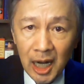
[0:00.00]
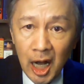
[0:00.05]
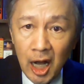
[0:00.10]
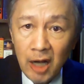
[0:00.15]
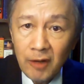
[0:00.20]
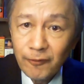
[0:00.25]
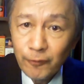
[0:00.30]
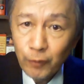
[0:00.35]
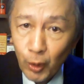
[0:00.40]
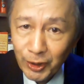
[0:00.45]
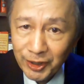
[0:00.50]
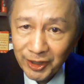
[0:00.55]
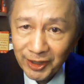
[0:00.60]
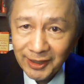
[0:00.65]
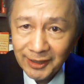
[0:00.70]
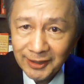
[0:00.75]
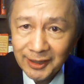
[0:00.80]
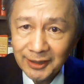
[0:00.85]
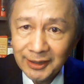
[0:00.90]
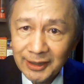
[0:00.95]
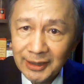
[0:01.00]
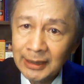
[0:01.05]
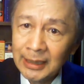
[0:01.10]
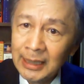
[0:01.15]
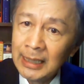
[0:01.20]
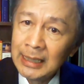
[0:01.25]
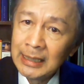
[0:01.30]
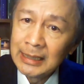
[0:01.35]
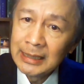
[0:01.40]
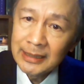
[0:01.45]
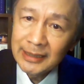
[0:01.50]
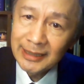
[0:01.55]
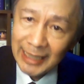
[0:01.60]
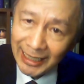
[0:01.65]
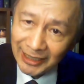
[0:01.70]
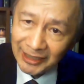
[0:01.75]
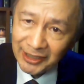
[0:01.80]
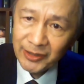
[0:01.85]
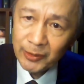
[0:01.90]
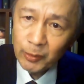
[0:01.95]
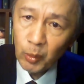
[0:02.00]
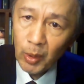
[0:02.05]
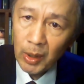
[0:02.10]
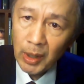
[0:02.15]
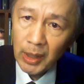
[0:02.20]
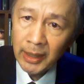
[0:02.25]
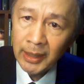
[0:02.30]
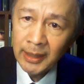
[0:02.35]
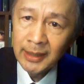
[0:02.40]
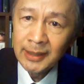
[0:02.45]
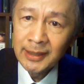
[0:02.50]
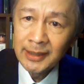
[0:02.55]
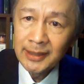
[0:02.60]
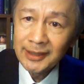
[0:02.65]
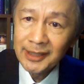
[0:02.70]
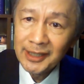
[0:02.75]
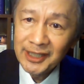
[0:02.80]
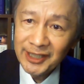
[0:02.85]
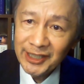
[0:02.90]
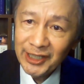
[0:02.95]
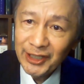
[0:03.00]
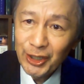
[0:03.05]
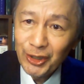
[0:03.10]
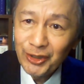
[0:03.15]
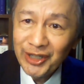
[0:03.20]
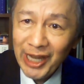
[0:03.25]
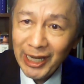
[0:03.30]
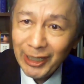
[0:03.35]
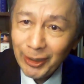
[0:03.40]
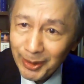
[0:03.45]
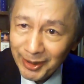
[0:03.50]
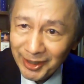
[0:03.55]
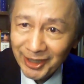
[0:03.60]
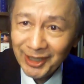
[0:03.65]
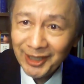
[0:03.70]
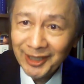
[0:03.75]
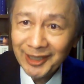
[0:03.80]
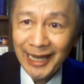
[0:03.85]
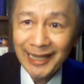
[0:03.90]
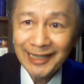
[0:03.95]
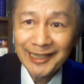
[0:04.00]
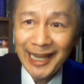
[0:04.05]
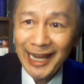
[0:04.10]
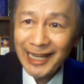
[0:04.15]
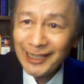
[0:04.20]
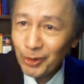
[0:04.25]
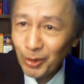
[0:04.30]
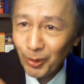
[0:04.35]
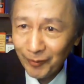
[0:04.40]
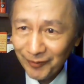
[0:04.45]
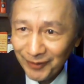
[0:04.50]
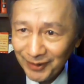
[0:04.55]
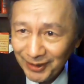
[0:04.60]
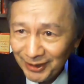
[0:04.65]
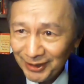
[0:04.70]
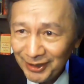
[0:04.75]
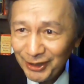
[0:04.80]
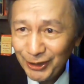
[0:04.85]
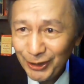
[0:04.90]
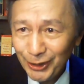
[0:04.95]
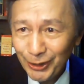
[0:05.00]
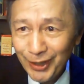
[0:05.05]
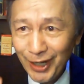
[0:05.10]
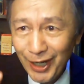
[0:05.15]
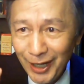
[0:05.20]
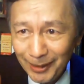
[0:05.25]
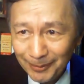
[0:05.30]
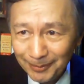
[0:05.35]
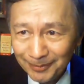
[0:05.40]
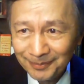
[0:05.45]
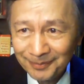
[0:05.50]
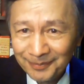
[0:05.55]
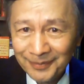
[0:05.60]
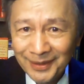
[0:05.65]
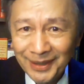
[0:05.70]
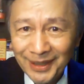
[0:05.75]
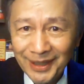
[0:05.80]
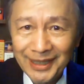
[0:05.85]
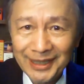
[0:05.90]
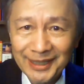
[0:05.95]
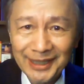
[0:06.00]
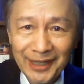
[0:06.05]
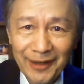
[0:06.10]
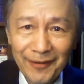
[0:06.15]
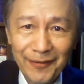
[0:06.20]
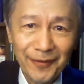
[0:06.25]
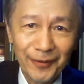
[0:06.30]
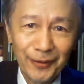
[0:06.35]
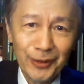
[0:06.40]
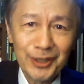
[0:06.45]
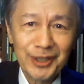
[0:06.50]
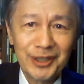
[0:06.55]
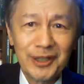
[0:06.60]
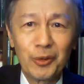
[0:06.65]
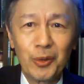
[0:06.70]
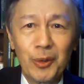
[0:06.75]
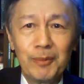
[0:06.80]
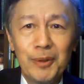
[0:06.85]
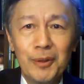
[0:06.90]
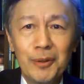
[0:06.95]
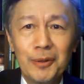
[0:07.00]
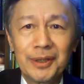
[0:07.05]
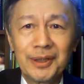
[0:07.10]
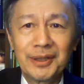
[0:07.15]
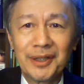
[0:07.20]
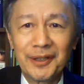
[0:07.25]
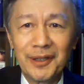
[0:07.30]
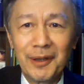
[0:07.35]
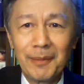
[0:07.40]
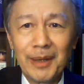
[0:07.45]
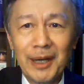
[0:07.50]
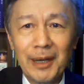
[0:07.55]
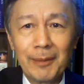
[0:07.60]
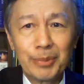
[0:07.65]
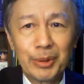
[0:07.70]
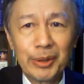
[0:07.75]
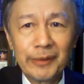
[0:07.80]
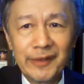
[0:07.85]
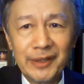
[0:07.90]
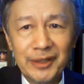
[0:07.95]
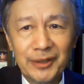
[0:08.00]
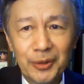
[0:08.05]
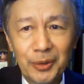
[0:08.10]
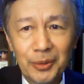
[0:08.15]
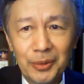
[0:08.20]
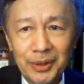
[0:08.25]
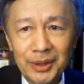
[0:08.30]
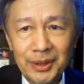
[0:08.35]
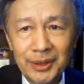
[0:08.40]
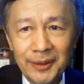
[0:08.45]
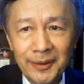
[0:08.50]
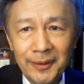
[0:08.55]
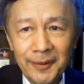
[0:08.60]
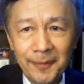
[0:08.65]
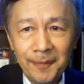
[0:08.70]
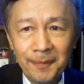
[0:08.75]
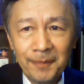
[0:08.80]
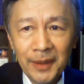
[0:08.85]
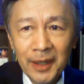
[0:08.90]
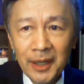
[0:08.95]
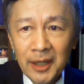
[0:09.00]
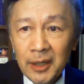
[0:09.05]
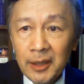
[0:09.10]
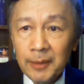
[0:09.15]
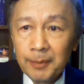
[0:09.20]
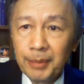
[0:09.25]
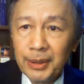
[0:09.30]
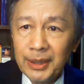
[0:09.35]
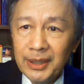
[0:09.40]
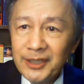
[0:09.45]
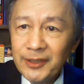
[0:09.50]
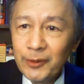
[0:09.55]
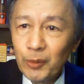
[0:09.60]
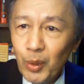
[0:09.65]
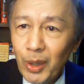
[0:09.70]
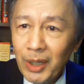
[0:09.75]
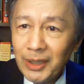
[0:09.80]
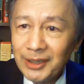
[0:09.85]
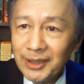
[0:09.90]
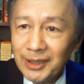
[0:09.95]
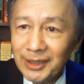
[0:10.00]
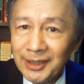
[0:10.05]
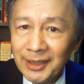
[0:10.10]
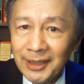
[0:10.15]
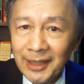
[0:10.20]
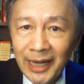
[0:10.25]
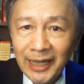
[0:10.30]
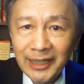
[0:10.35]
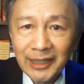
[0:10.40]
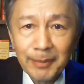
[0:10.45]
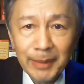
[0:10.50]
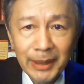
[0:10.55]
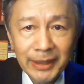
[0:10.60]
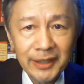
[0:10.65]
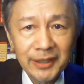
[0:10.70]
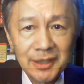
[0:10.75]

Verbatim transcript: Unfortunately, that is why the singularity catastrophe show up, as I first reported in my previous talk. Please watch it and make